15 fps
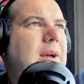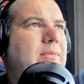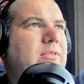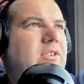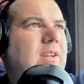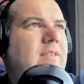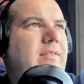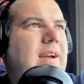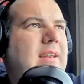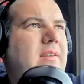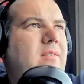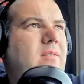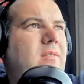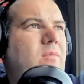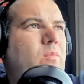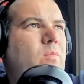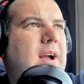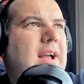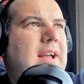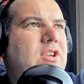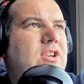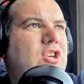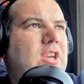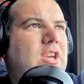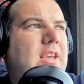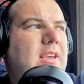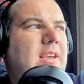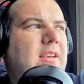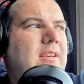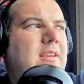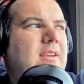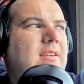was the event where she